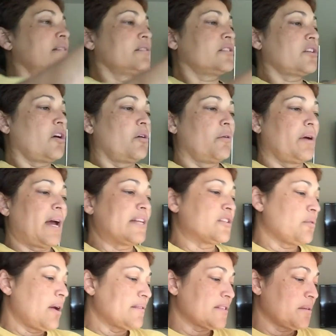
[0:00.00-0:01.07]
So I
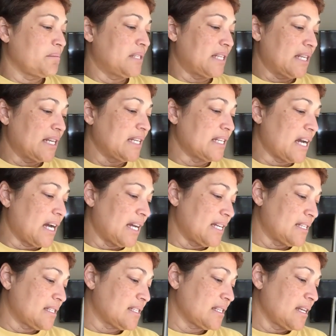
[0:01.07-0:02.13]
do have some dinky
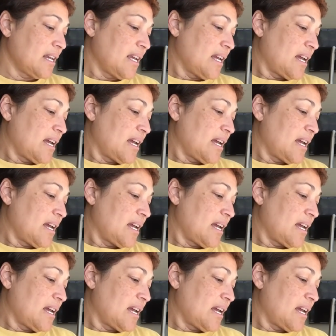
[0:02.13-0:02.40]
dyes